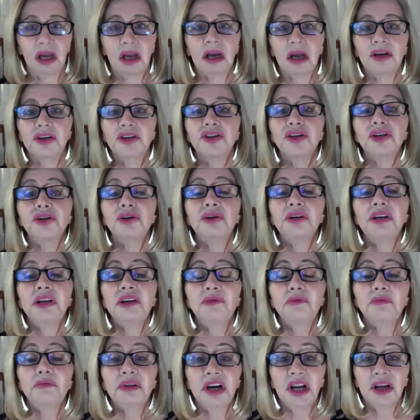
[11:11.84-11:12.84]
She couldn't
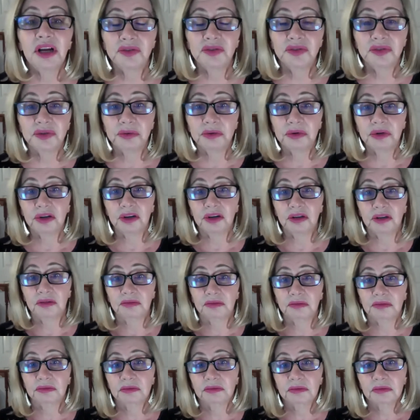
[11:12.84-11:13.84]
even pronounce the word.
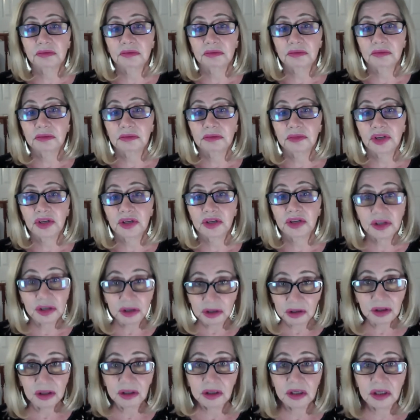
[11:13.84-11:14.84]
She
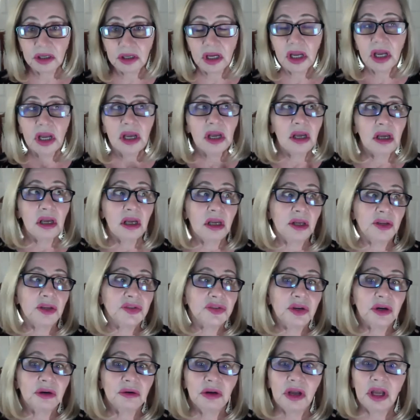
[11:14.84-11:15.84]
couldn't.
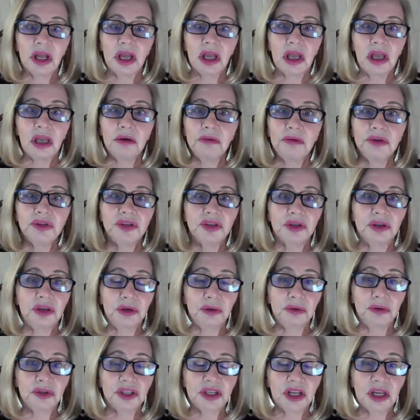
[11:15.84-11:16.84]
So it was a
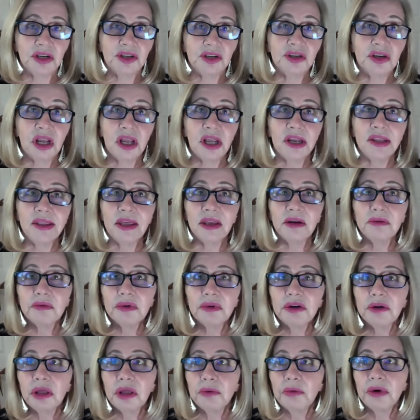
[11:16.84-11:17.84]
huge tension. And then when
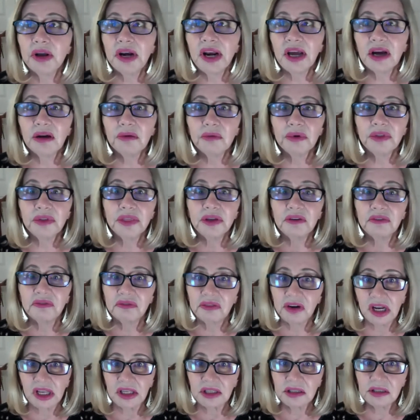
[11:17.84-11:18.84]
they went out with their
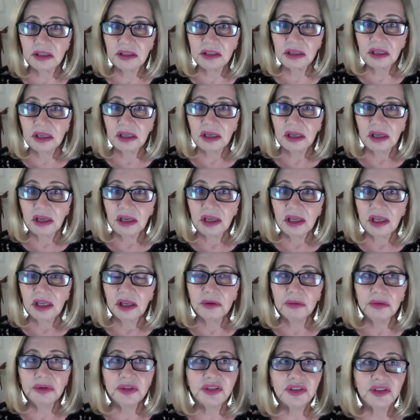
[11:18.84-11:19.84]
friends, he
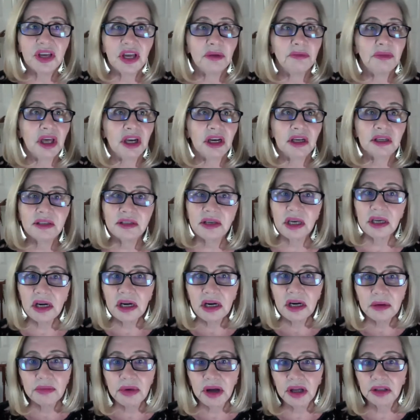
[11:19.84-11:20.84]
would say, I'm not excited
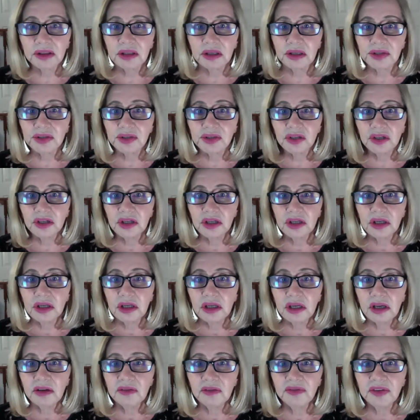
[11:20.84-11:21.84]
about this.
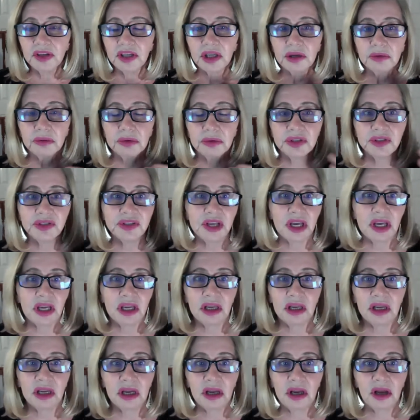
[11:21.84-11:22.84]
And Vicky would say,
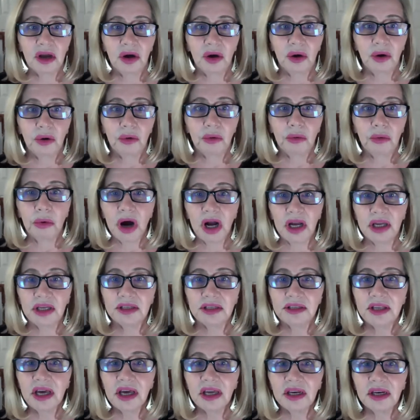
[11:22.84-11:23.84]
why is
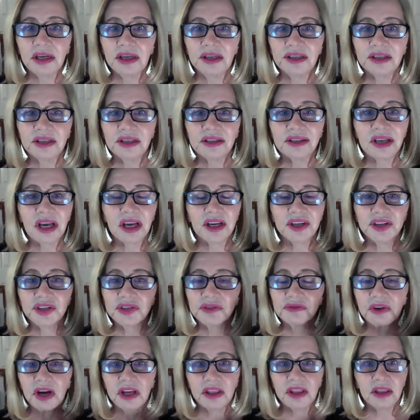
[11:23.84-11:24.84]
that? And he says, I just
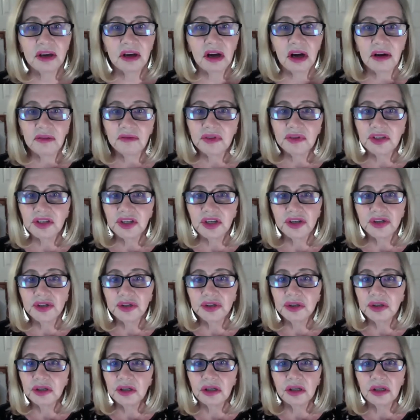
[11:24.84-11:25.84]
find the
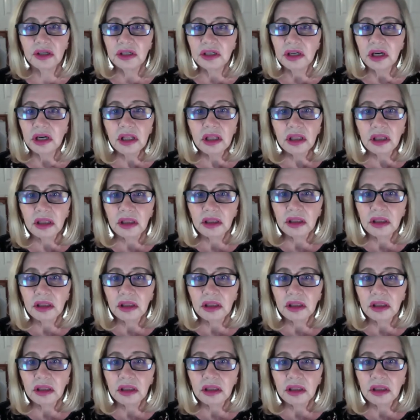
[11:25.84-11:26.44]
conversation dull.